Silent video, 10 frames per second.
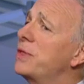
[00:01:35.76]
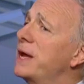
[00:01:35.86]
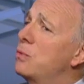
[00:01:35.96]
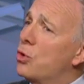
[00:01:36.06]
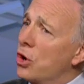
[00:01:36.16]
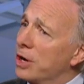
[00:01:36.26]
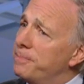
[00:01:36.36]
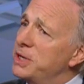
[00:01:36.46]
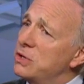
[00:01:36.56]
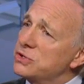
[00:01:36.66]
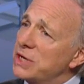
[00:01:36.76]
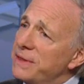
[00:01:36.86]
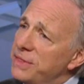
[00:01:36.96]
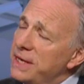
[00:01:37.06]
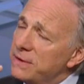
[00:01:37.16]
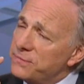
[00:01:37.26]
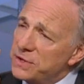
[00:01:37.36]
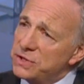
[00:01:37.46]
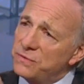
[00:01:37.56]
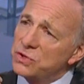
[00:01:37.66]
they work because I think if
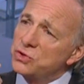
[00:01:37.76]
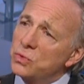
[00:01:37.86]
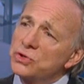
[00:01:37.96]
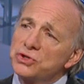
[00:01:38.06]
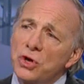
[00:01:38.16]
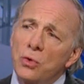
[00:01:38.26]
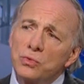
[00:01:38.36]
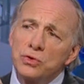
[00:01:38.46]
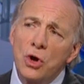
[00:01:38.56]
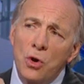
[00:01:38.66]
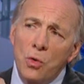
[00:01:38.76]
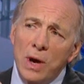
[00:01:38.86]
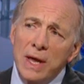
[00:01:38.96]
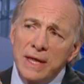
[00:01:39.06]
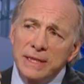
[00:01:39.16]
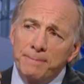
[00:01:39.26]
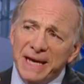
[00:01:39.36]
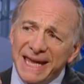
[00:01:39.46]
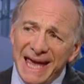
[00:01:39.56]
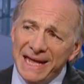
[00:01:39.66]
individuals don't know the
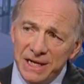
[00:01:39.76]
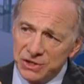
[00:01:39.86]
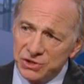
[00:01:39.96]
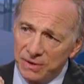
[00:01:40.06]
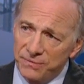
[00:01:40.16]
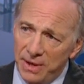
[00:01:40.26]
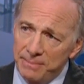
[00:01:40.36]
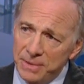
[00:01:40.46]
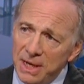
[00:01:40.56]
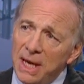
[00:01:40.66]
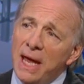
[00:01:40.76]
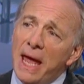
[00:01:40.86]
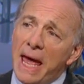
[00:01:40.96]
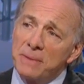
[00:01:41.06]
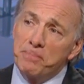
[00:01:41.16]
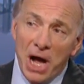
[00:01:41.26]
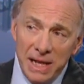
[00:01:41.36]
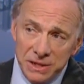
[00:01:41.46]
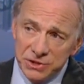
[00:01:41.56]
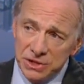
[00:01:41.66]
mechanics of them and
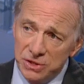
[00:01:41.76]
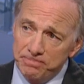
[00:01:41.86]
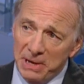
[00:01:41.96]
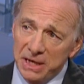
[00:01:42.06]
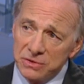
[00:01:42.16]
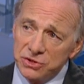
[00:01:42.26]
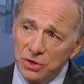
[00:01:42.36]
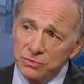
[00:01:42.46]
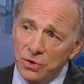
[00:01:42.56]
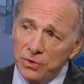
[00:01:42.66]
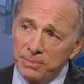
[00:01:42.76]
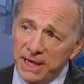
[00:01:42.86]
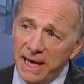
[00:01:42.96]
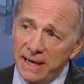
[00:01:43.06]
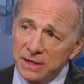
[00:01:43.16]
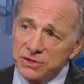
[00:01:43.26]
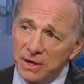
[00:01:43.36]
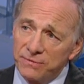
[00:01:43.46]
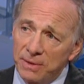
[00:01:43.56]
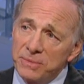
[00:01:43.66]
policy makers don't know the mechanics
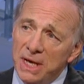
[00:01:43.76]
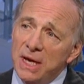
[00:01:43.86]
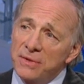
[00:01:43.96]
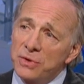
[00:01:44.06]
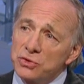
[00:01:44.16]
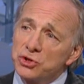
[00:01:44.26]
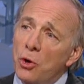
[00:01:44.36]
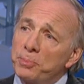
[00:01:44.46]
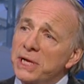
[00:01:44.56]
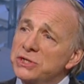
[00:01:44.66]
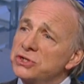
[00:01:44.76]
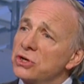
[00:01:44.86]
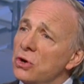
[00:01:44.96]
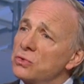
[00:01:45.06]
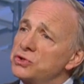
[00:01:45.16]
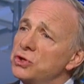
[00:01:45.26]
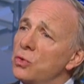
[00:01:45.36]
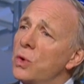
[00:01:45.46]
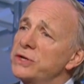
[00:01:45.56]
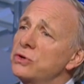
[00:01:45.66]
of them, there's no place to go to
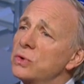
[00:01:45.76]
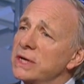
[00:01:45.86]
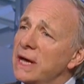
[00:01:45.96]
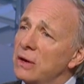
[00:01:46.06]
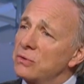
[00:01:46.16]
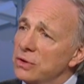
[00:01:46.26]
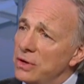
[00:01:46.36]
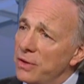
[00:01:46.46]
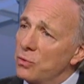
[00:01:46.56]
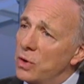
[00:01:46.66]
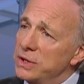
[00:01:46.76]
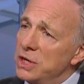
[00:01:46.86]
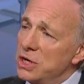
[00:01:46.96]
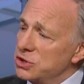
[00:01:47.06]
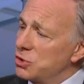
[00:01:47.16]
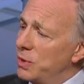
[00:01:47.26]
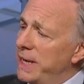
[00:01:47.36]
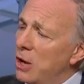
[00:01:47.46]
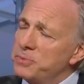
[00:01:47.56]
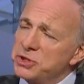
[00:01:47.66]
when you encounter another one. So it
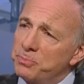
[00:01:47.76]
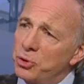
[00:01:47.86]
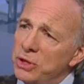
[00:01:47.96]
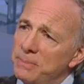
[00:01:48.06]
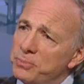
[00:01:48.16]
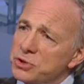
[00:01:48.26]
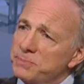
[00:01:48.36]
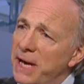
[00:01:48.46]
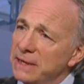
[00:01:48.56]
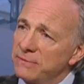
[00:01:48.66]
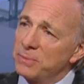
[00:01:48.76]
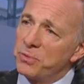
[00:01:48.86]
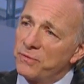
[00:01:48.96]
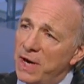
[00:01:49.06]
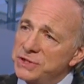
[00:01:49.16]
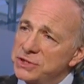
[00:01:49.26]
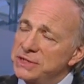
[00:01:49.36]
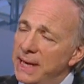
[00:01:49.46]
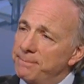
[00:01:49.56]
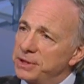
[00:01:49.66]
helps to put in perspective. It provides a
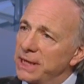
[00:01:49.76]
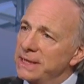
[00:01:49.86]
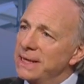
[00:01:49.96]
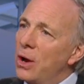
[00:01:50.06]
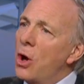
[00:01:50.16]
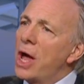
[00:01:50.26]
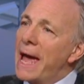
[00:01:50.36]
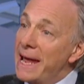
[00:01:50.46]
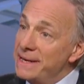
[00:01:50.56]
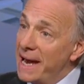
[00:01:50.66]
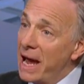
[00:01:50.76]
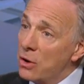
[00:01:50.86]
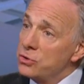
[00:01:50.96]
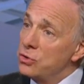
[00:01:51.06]
template. And now